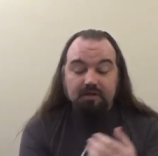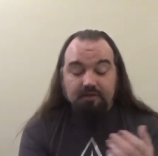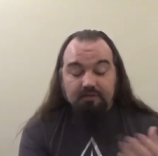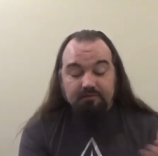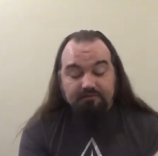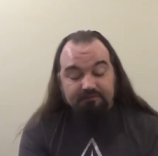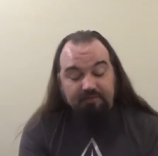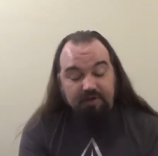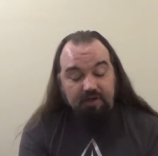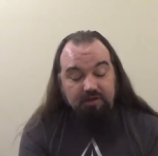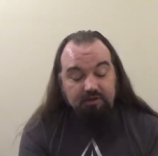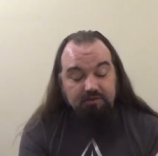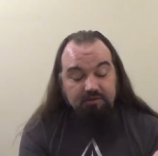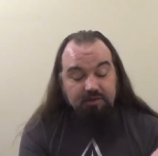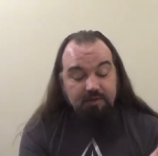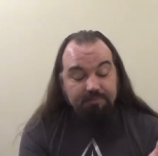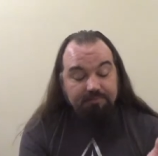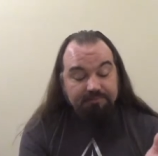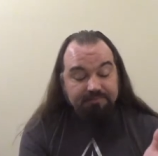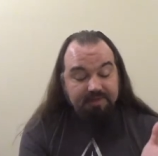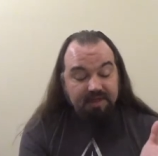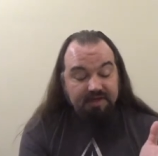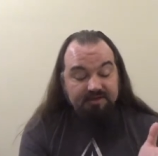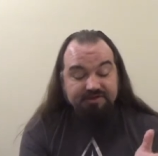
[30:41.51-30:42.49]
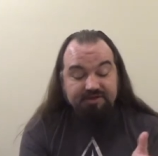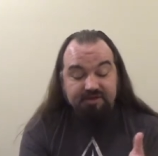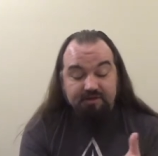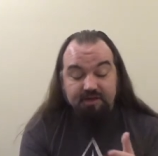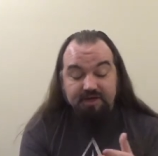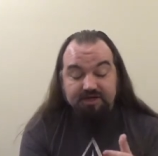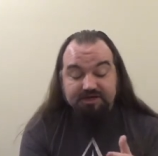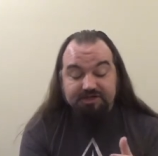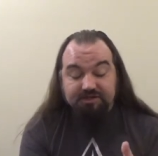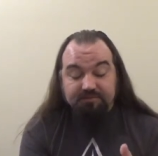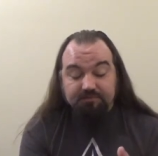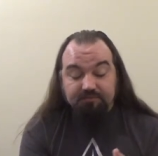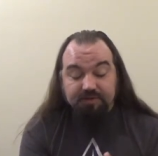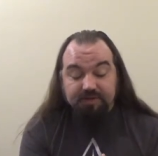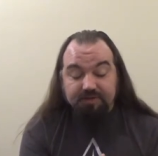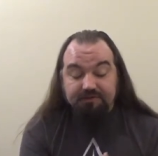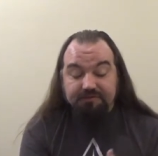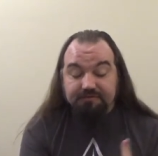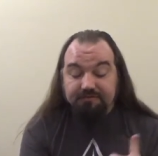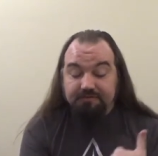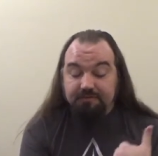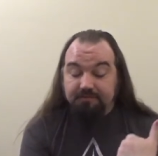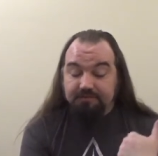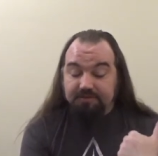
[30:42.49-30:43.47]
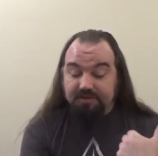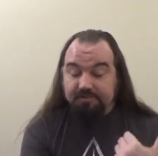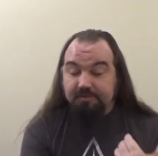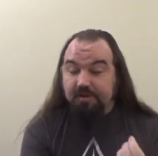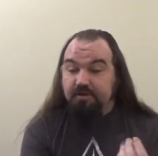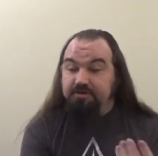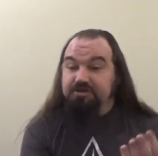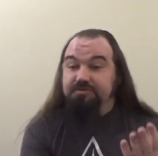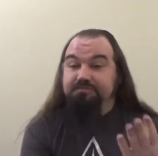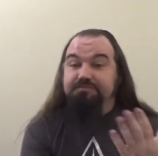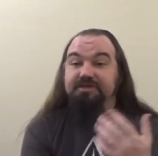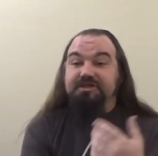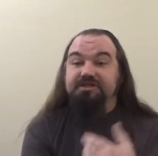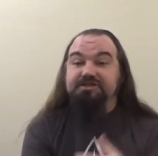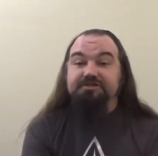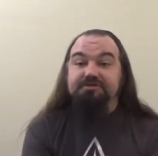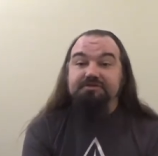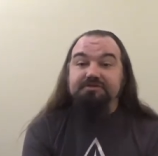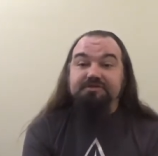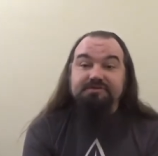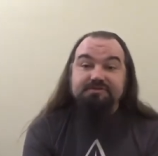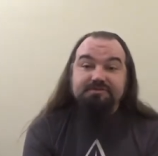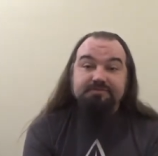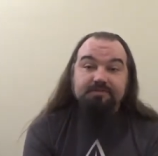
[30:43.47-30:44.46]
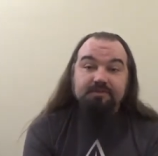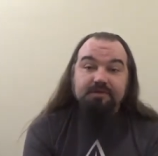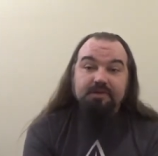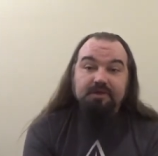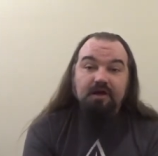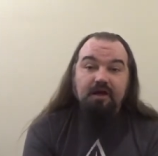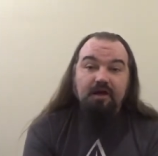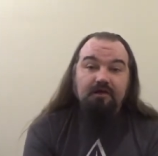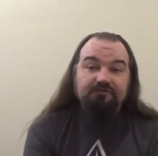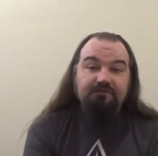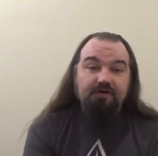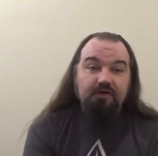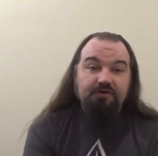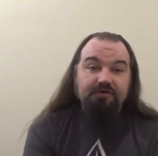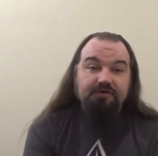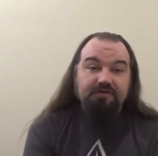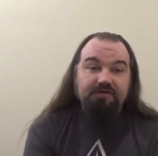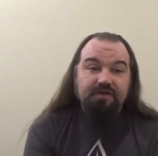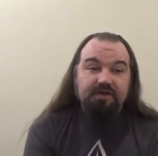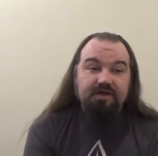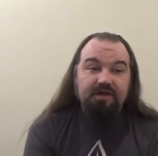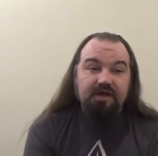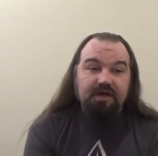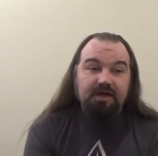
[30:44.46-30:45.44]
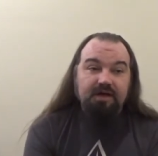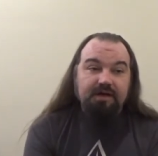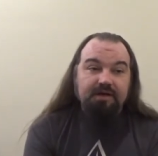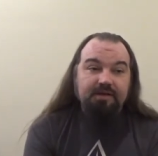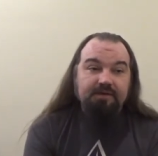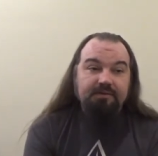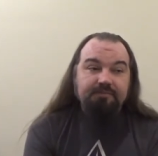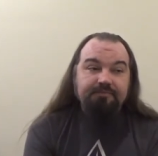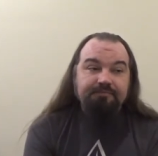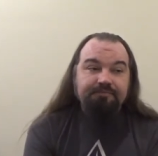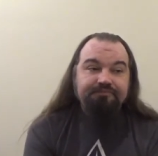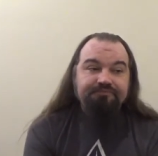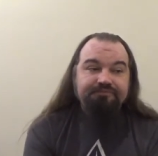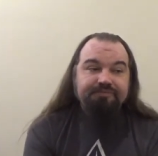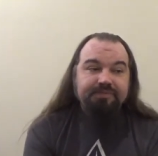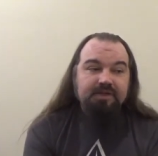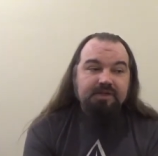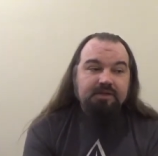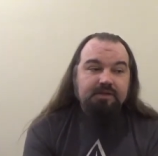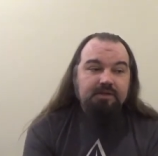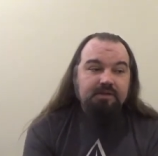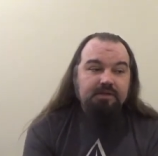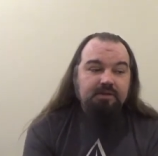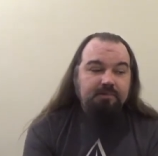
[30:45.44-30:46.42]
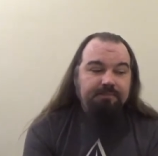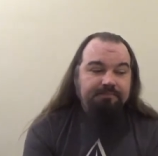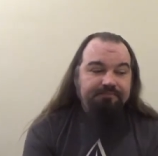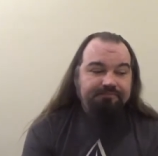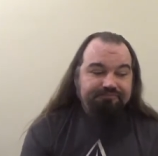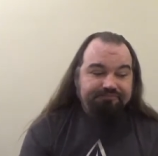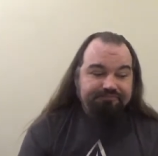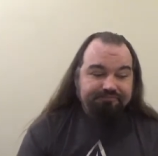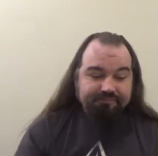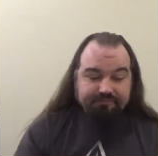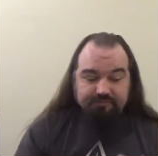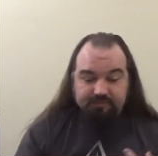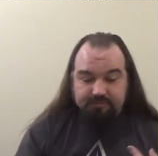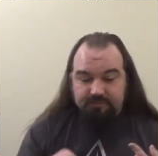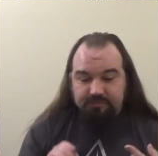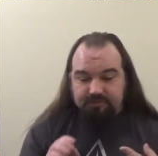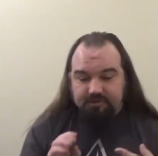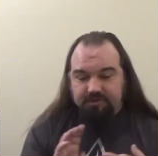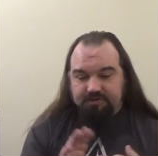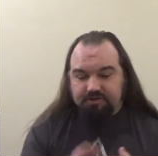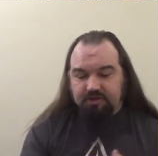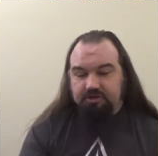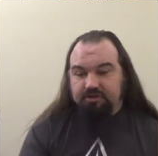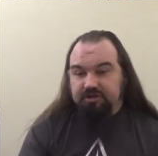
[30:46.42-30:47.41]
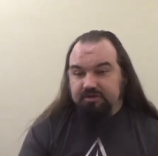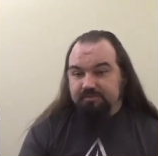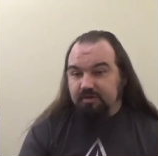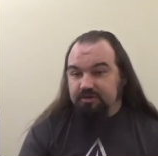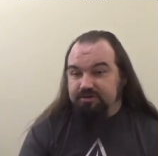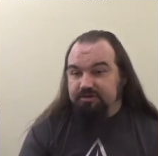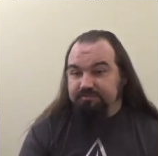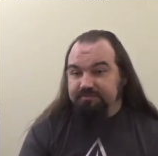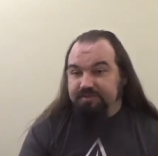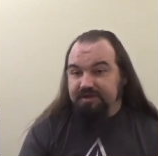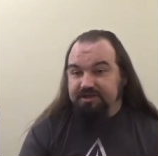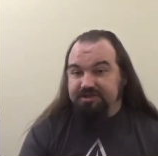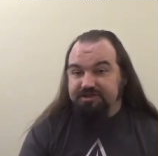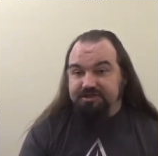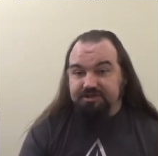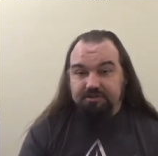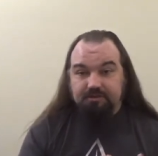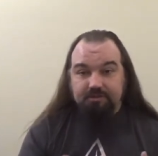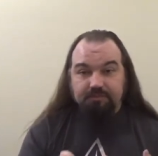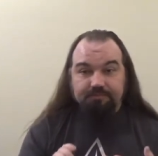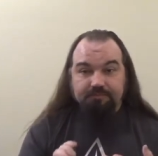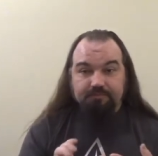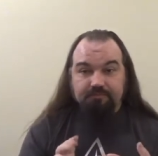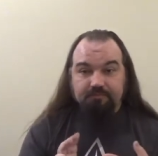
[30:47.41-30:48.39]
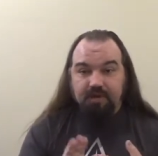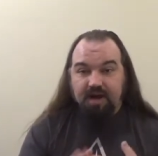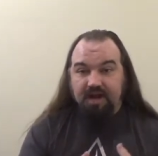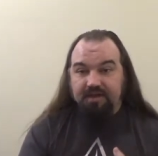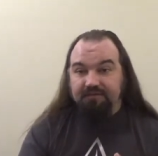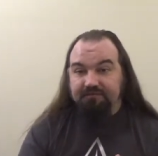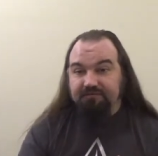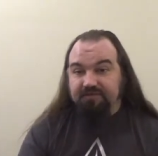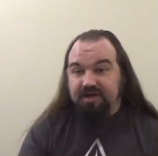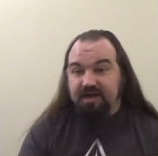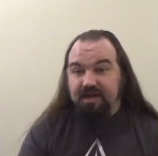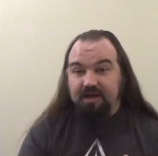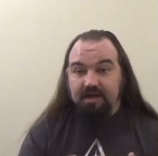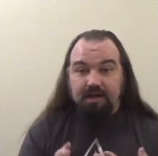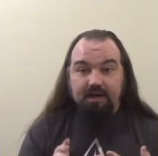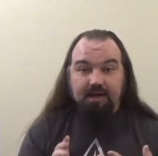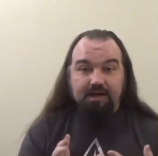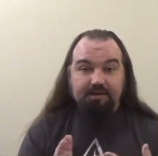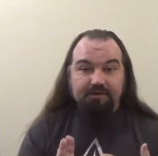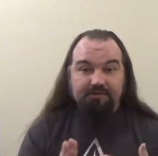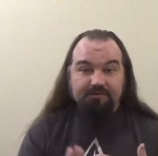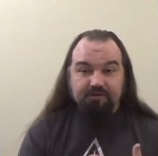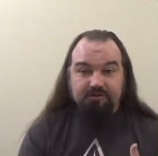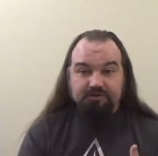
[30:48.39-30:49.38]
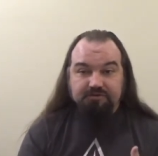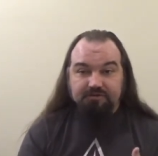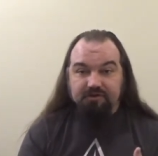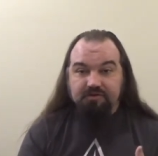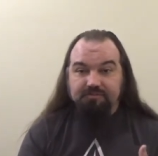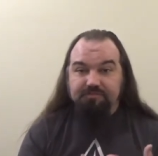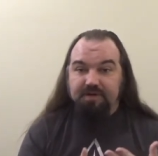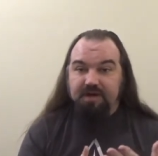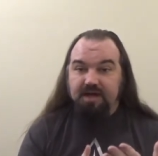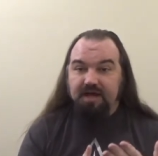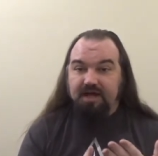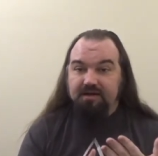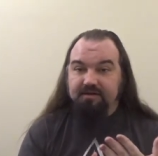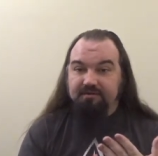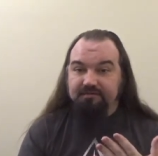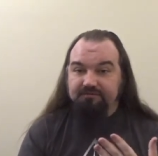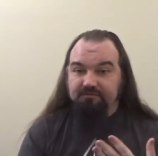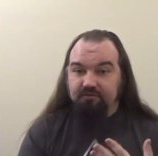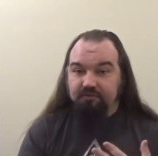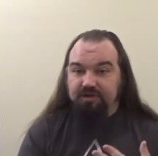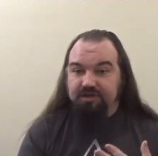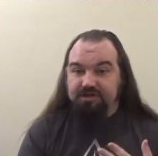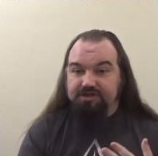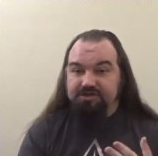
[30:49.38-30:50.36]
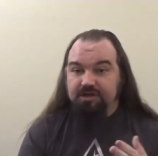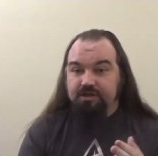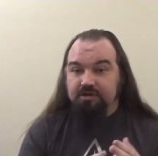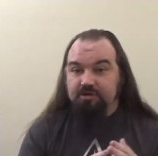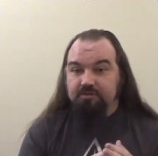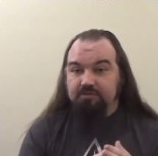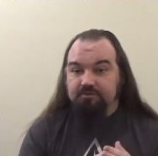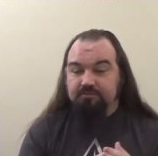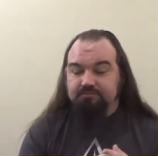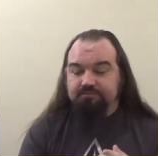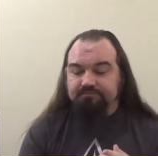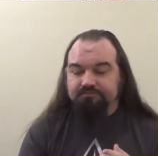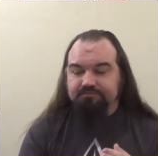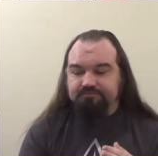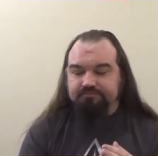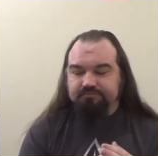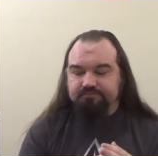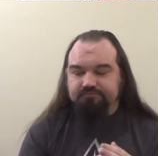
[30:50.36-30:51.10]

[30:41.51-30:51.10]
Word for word: follow up Next Generation with motion pictures, focusing on Star Trek Motion Picture, Wrath of Khan, Search for Spock, Voyage Home,